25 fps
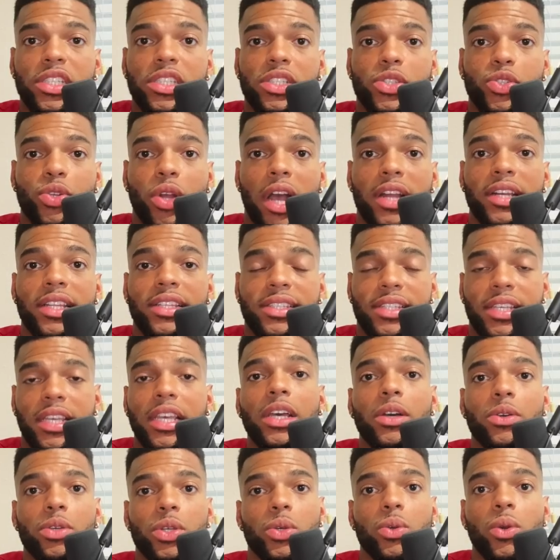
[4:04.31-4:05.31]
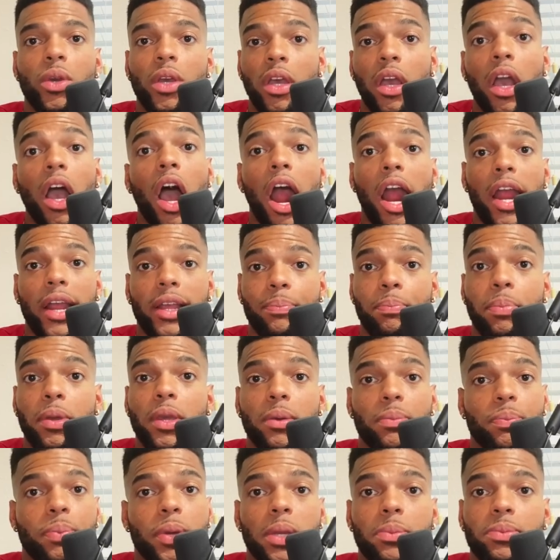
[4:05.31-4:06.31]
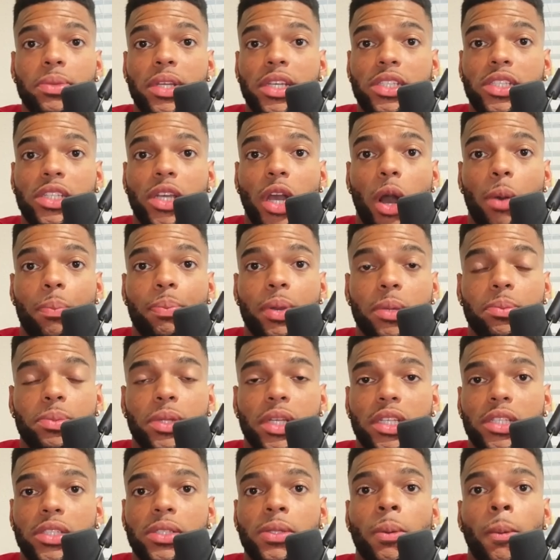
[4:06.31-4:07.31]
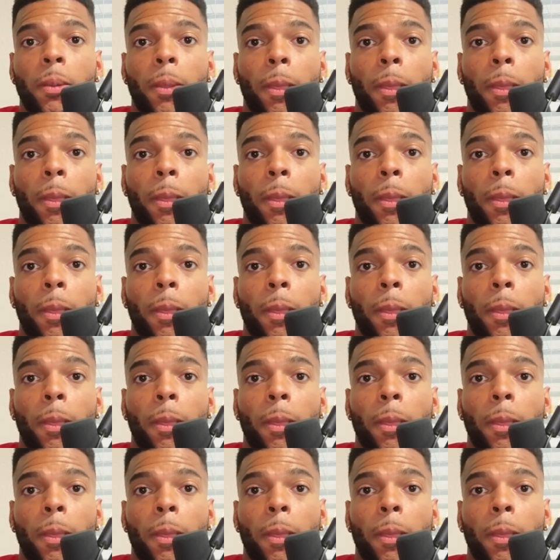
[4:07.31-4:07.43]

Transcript: trying to tell you, all right, pe- peep this, y'all, peep this.